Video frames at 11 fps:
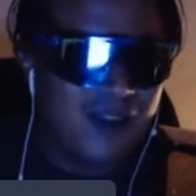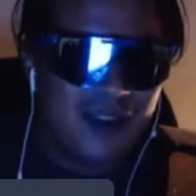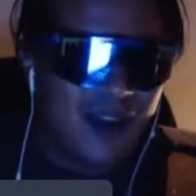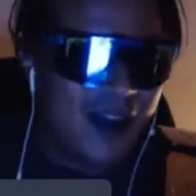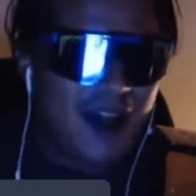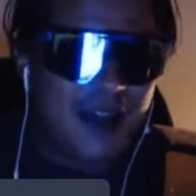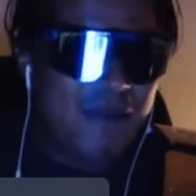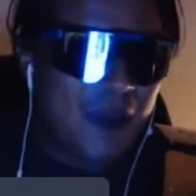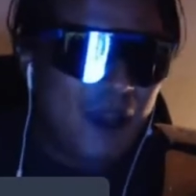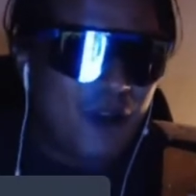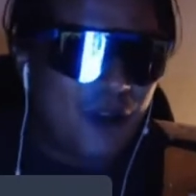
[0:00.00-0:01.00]
I am
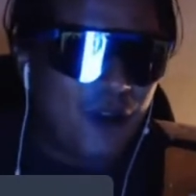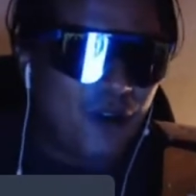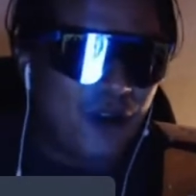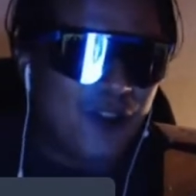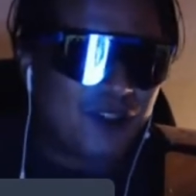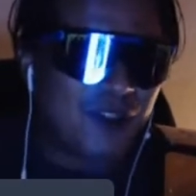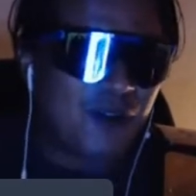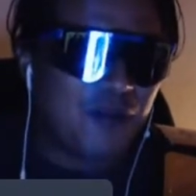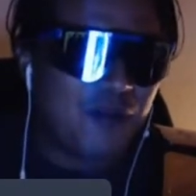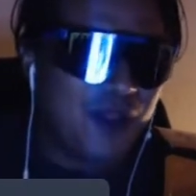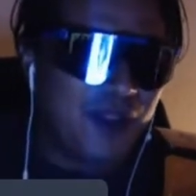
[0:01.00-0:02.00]
not going to
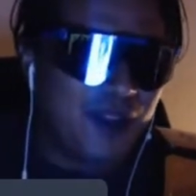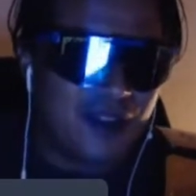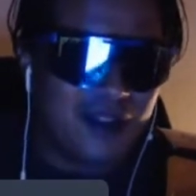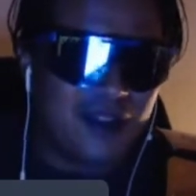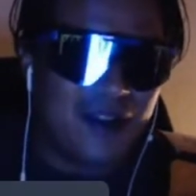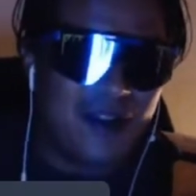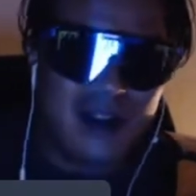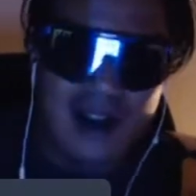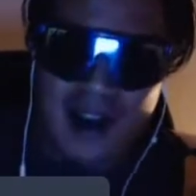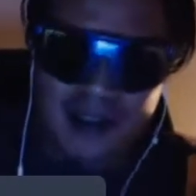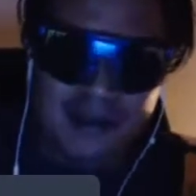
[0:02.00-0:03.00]
WrestleMania.
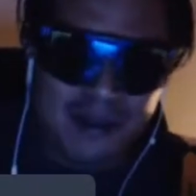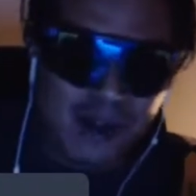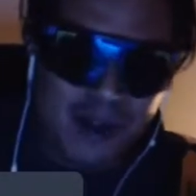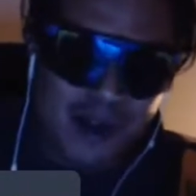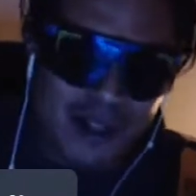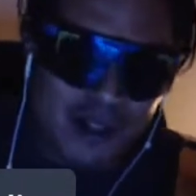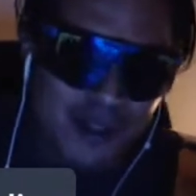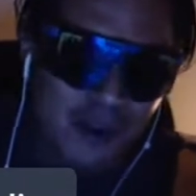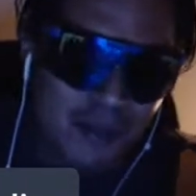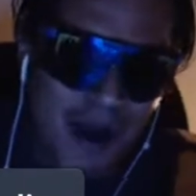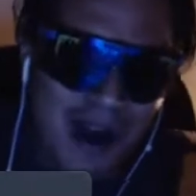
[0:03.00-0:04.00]
I am going to the
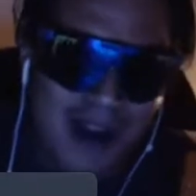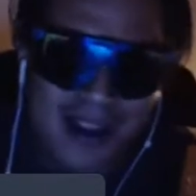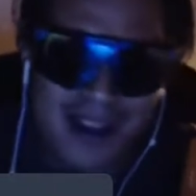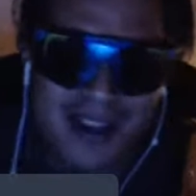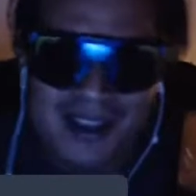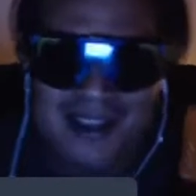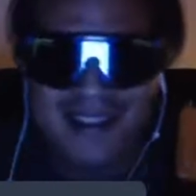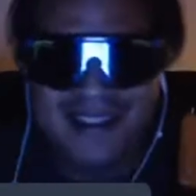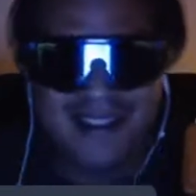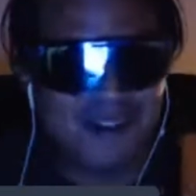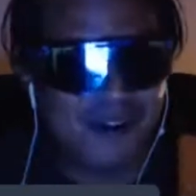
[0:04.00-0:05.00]

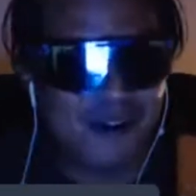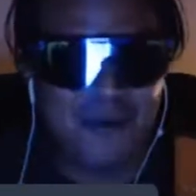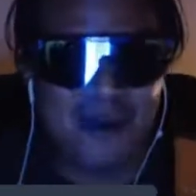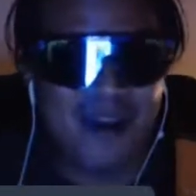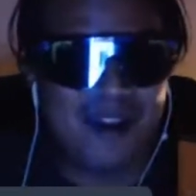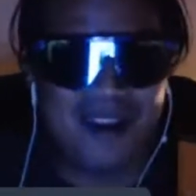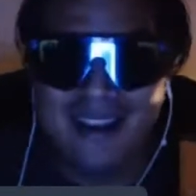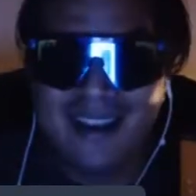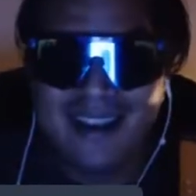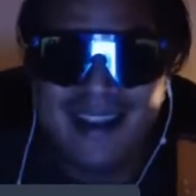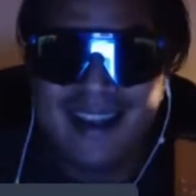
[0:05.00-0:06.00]
buy-in. Oh, man.
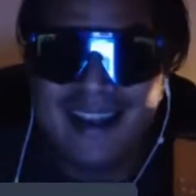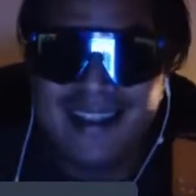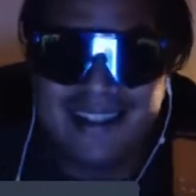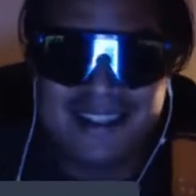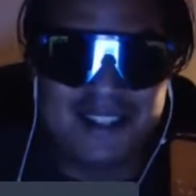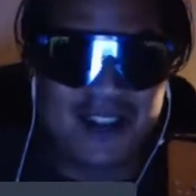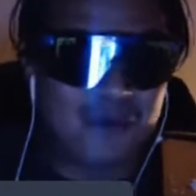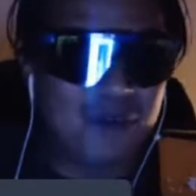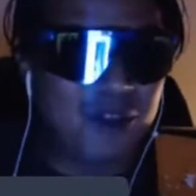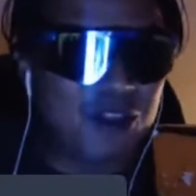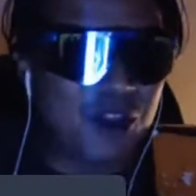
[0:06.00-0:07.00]
Ladies and
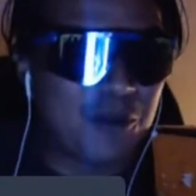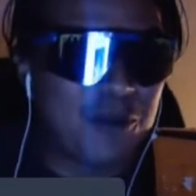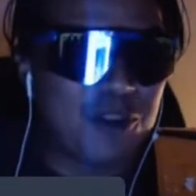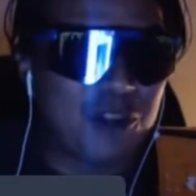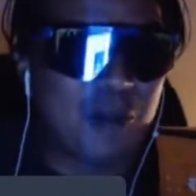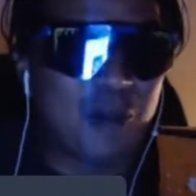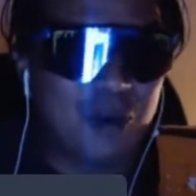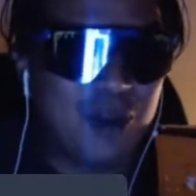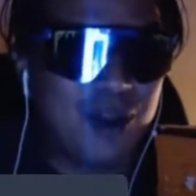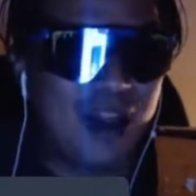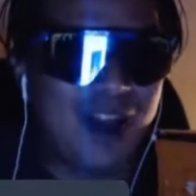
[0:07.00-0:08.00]
gentlemen,
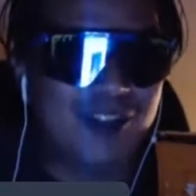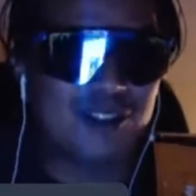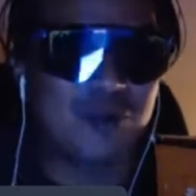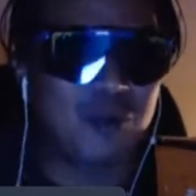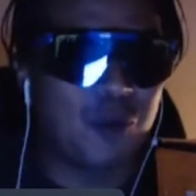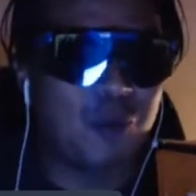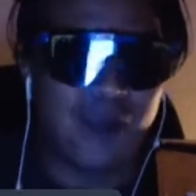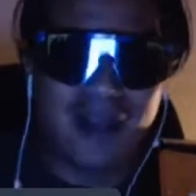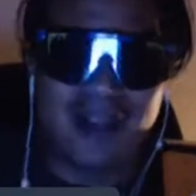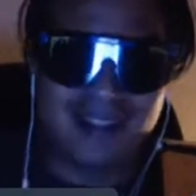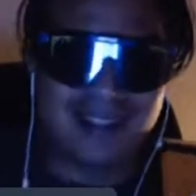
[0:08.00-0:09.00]
WWE has to be
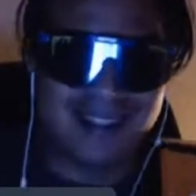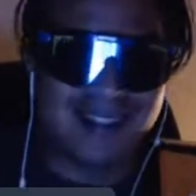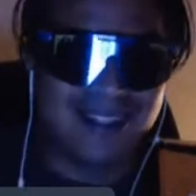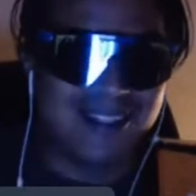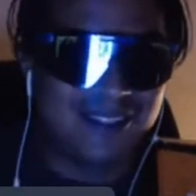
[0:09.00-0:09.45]
pissed.